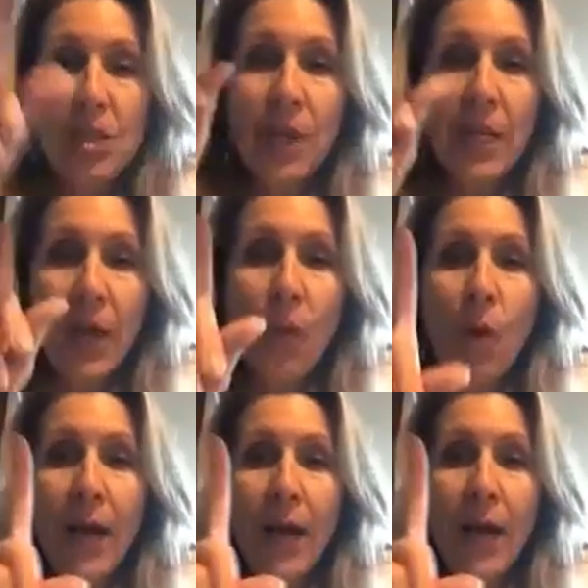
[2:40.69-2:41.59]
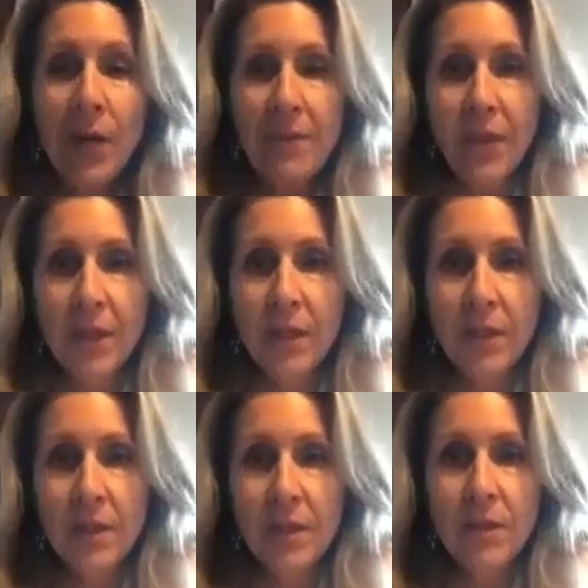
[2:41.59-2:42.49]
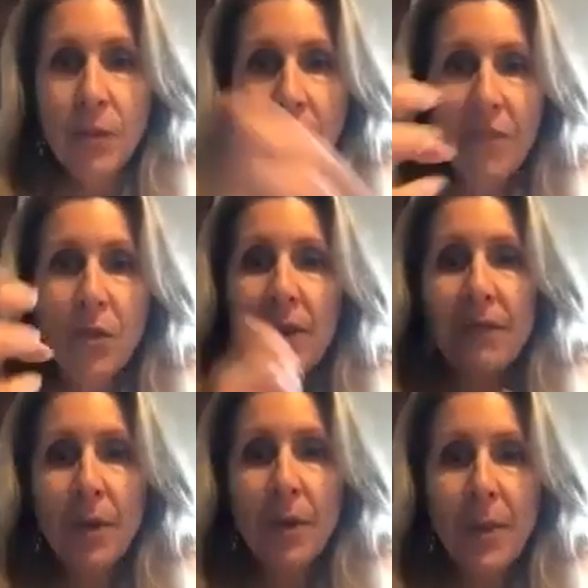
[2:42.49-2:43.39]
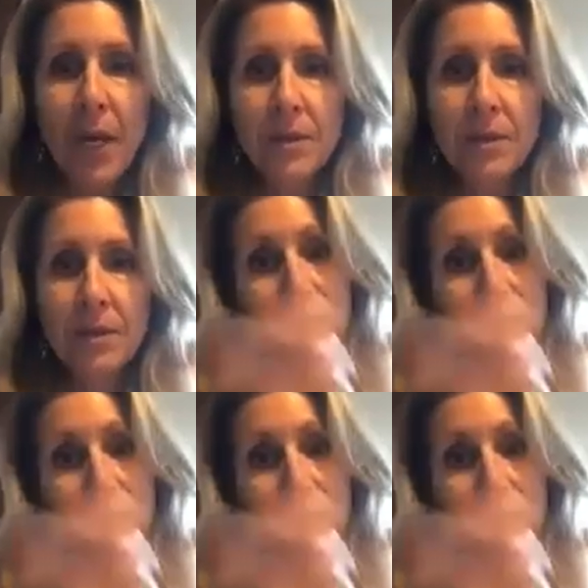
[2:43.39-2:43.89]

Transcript: you can get one refill, one of the refill bottles.